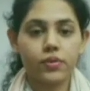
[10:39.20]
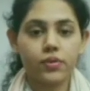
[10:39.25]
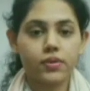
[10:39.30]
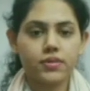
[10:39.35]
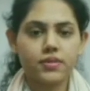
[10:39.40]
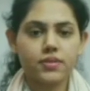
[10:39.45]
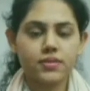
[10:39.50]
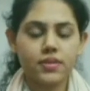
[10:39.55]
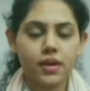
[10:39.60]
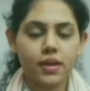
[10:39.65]
What
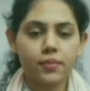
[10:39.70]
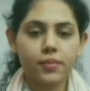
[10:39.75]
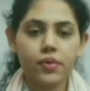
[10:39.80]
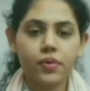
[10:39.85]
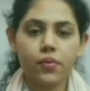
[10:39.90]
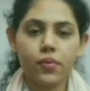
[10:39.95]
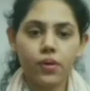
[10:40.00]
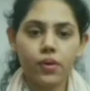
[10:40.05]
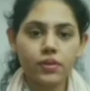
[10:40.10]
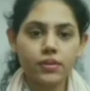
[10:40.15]
do you
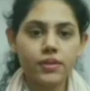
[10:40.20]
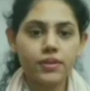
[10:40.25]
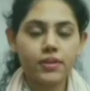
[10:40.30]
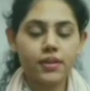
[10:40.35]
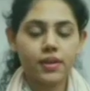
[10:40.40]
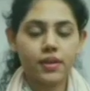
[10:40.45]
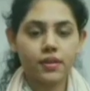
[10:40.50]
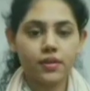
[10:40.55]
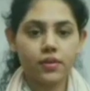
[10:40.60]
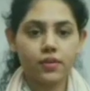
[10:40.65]
understand by
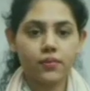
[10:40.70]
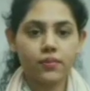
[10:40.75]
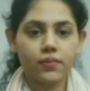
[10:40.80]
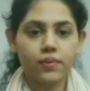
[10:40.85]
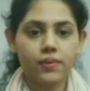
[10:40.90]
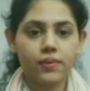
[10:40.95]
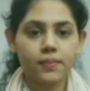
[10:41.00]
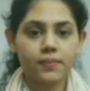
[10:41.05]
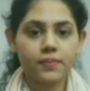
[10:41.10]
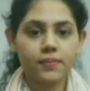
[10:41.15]

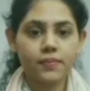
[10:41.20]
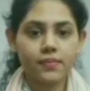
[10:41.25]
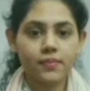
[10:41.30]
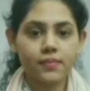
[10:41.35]
quantitative?